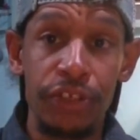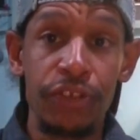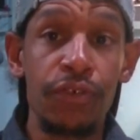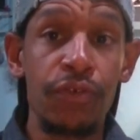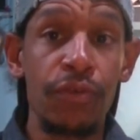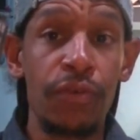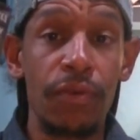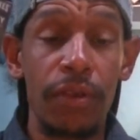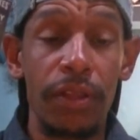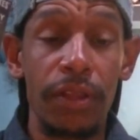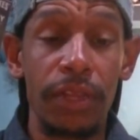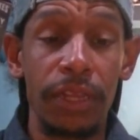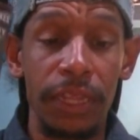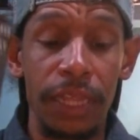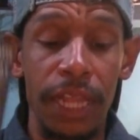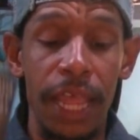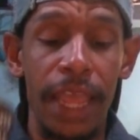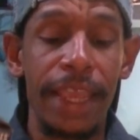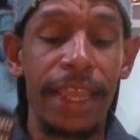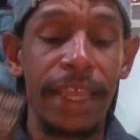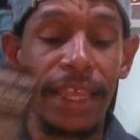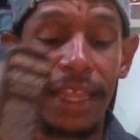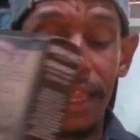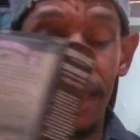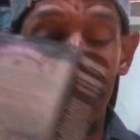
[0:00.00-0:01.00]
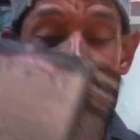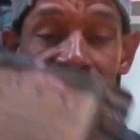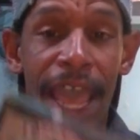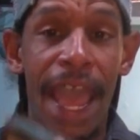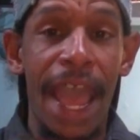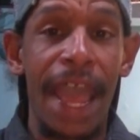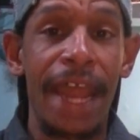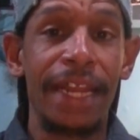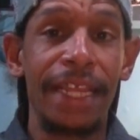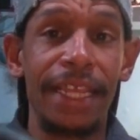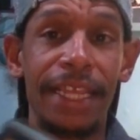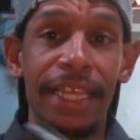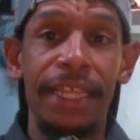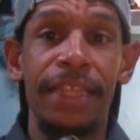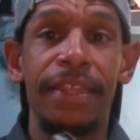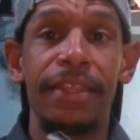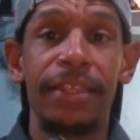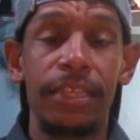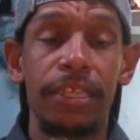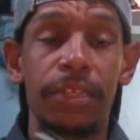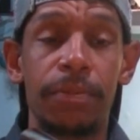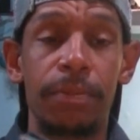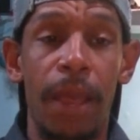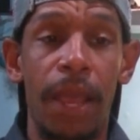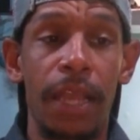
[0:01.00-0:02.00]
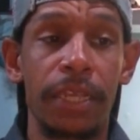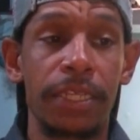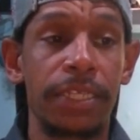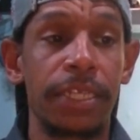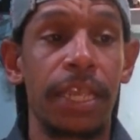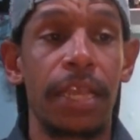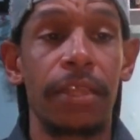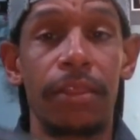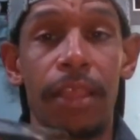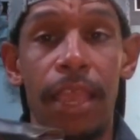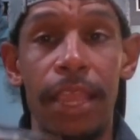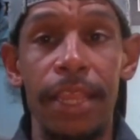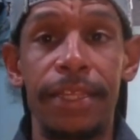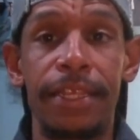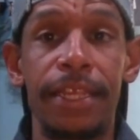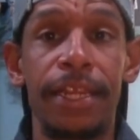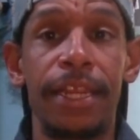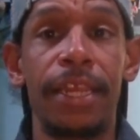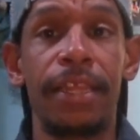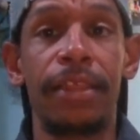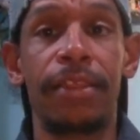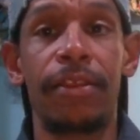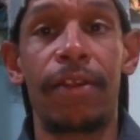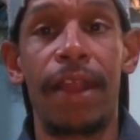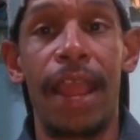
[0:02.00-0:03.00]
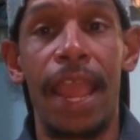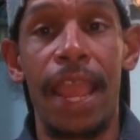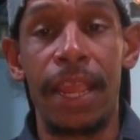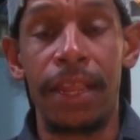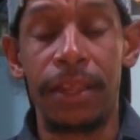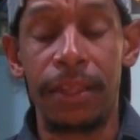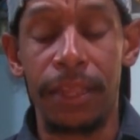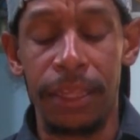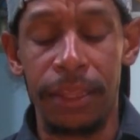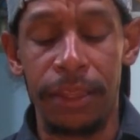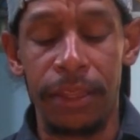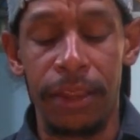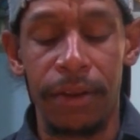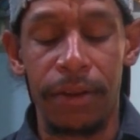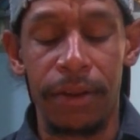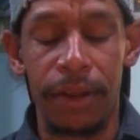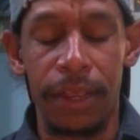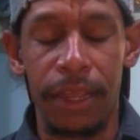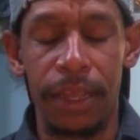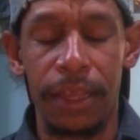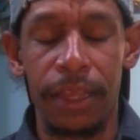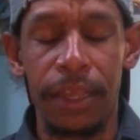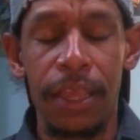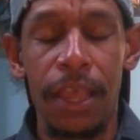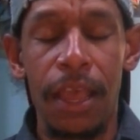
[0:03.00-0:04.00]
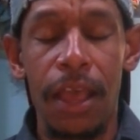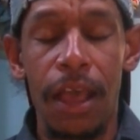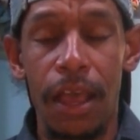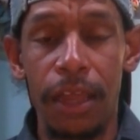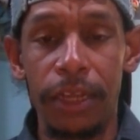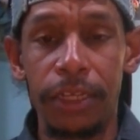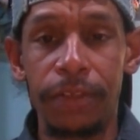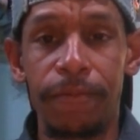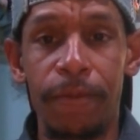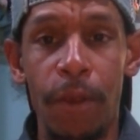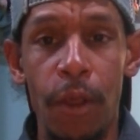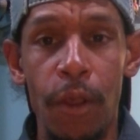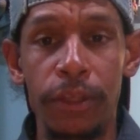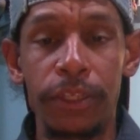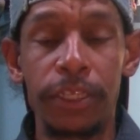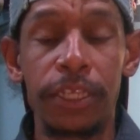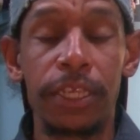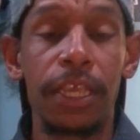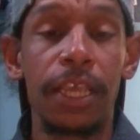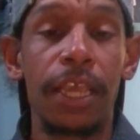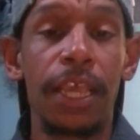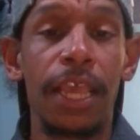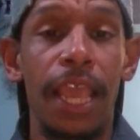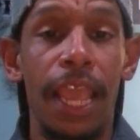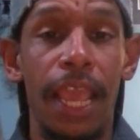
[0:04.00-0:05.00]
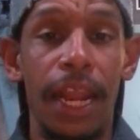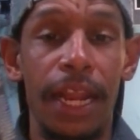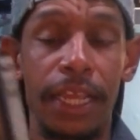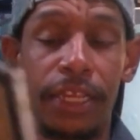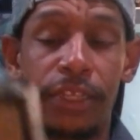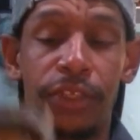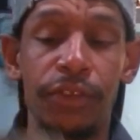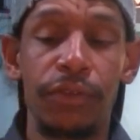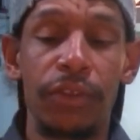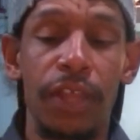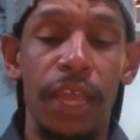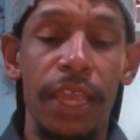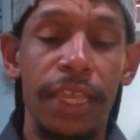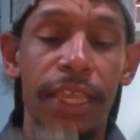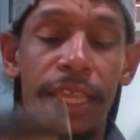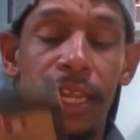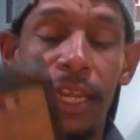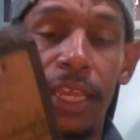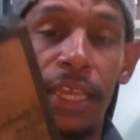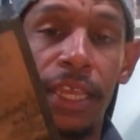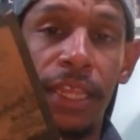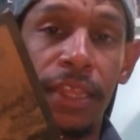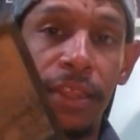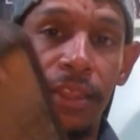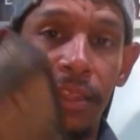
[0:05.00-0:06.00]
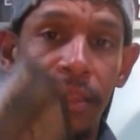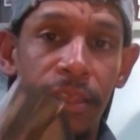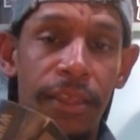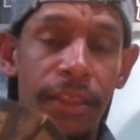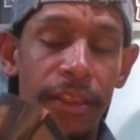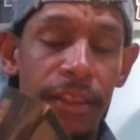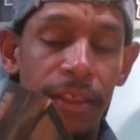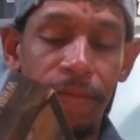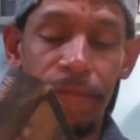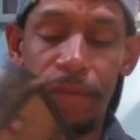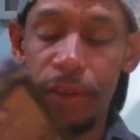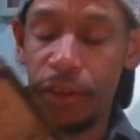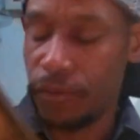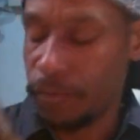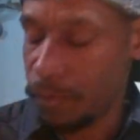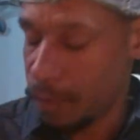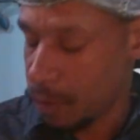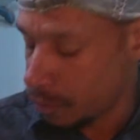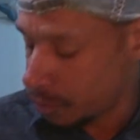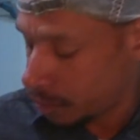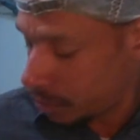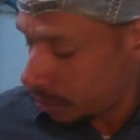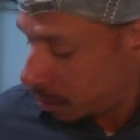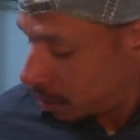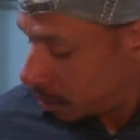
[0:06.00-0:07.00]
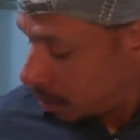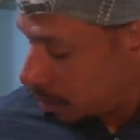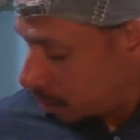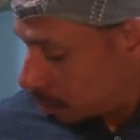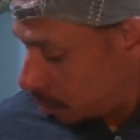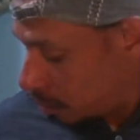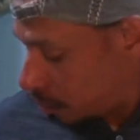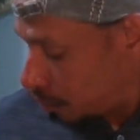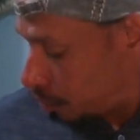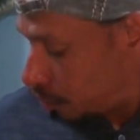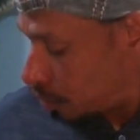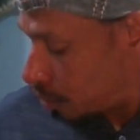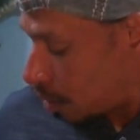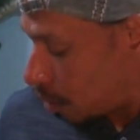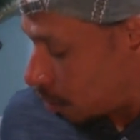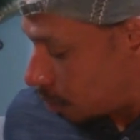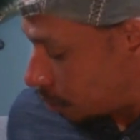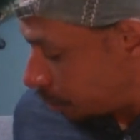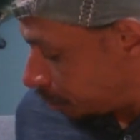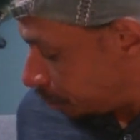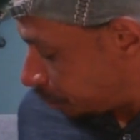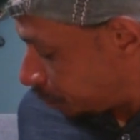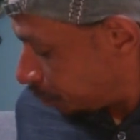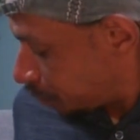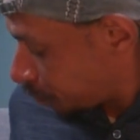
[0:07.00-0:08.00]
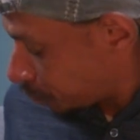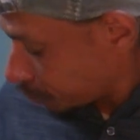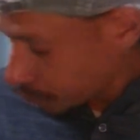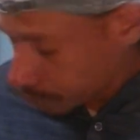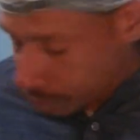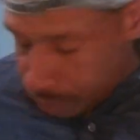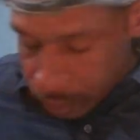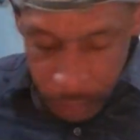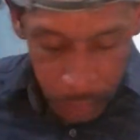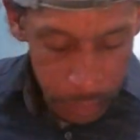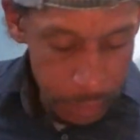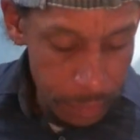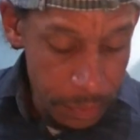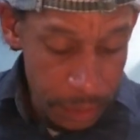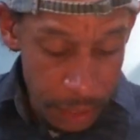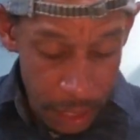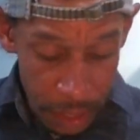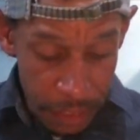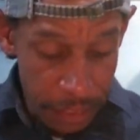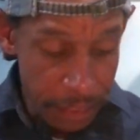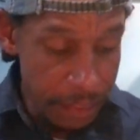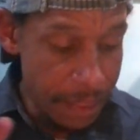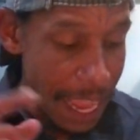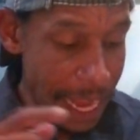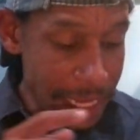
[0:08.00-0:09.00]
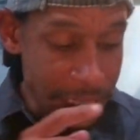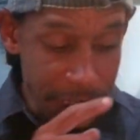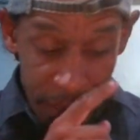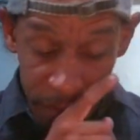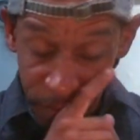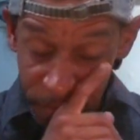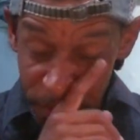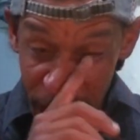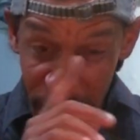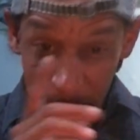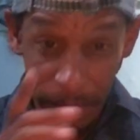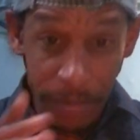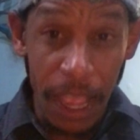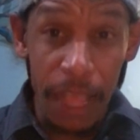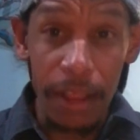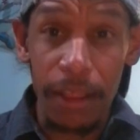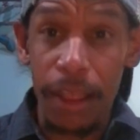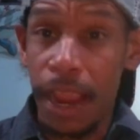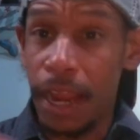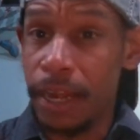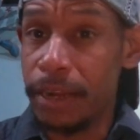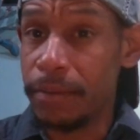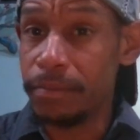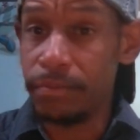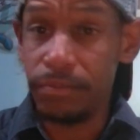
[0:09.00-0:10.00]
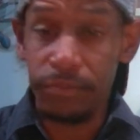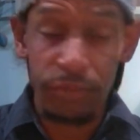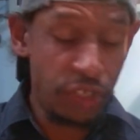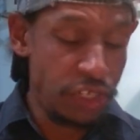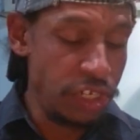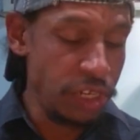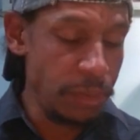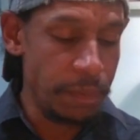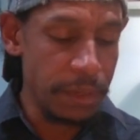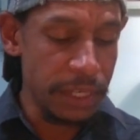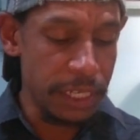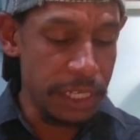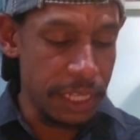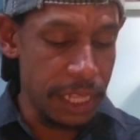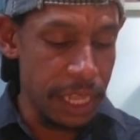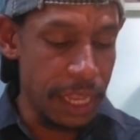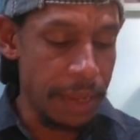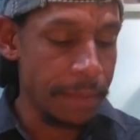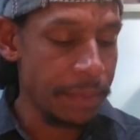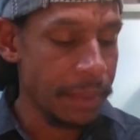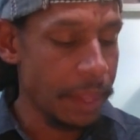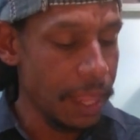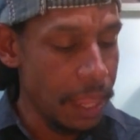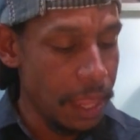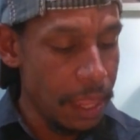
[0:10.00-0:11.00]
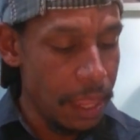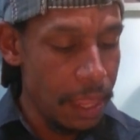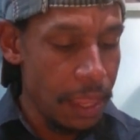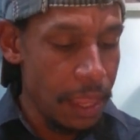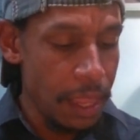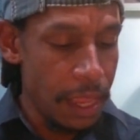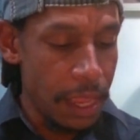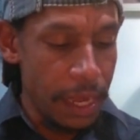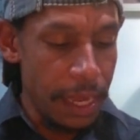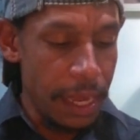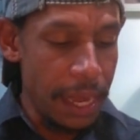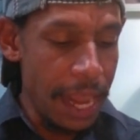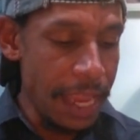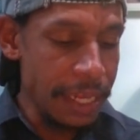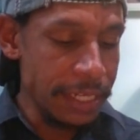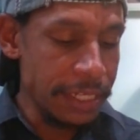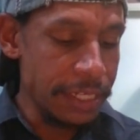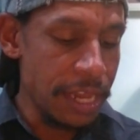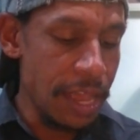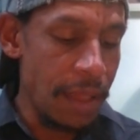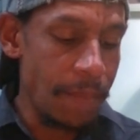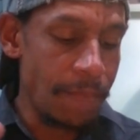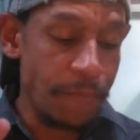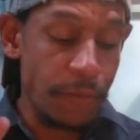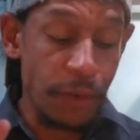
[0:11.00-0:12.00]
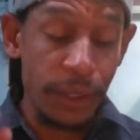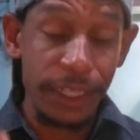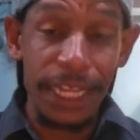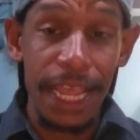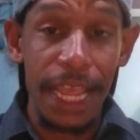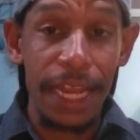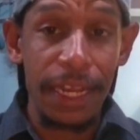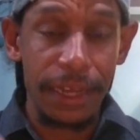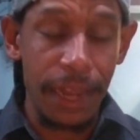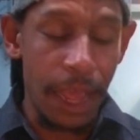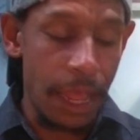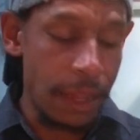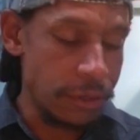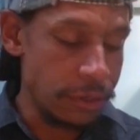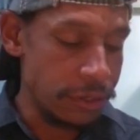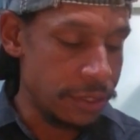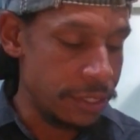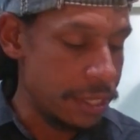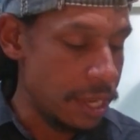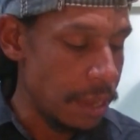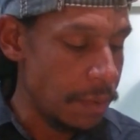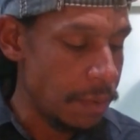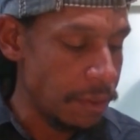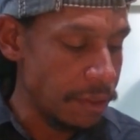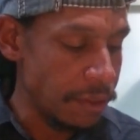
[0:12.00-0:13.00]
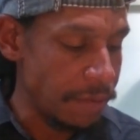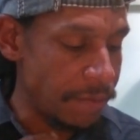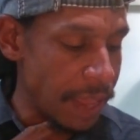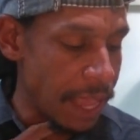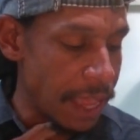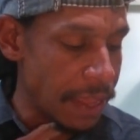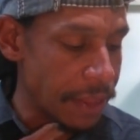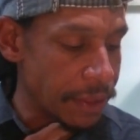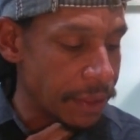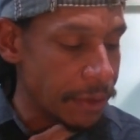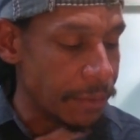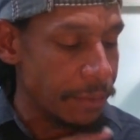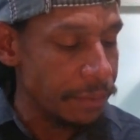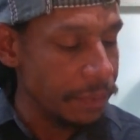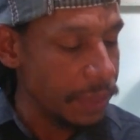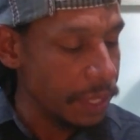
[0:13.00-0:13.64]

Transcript: do like that in these boxes. I liked it in their ang- in their uh, hunt vault, and I do like it in the fish vault. So that's their five dollar item, cheapest thing. Next up for ten dollars, double the value.